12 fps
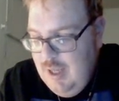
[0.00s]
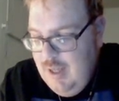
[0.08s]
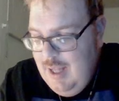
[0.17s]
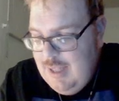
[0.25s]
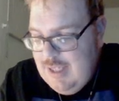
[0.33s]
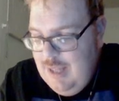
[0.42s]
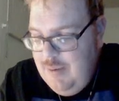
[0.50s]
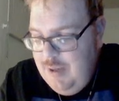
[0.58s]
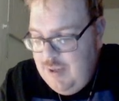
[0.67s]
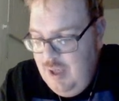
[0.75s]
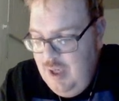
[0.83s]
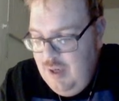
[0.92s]
That's enemy
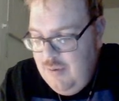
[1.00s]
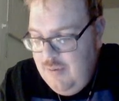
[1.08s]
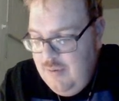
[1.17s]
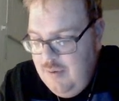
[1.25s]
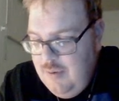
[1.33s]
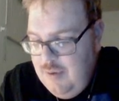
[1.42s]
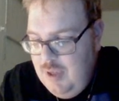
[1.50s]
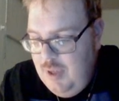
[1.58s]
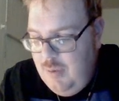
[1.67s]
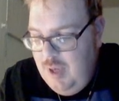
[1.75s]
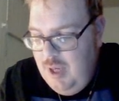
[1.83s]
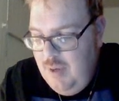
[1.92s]
turf.
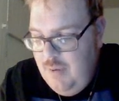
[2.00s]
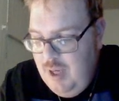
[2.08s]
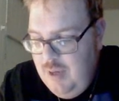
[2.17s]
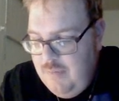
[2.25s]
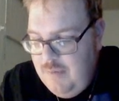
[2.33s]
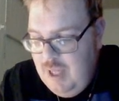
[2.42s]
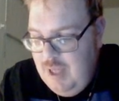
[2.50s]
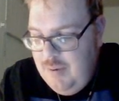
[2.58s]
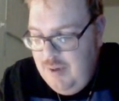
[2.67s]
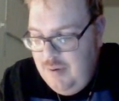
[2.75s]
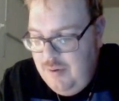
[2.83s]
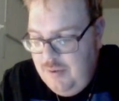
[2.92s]
You idiot, want him fighting
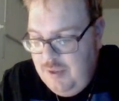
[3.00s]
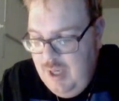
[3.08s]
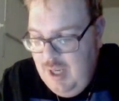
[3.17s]
the course?